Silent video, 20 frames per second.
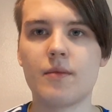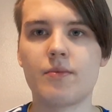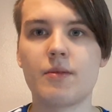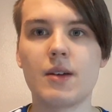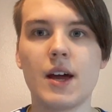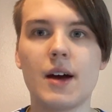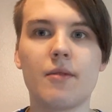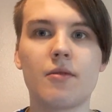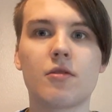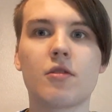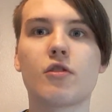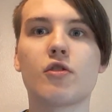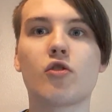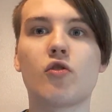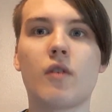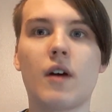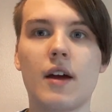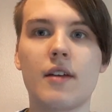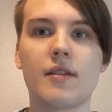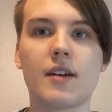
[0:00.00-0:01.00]
Yeah, it was just a
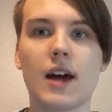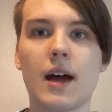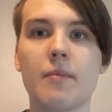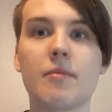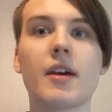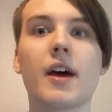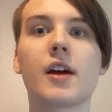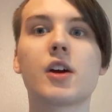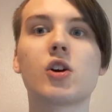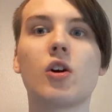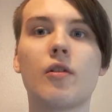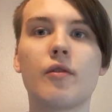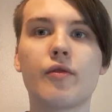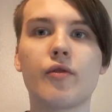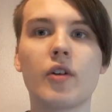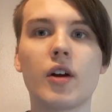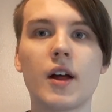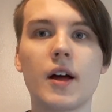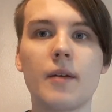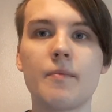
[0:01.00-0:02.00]
crazy game. 10-goal
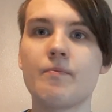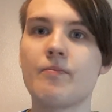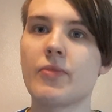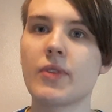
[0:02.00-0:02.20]
thriller.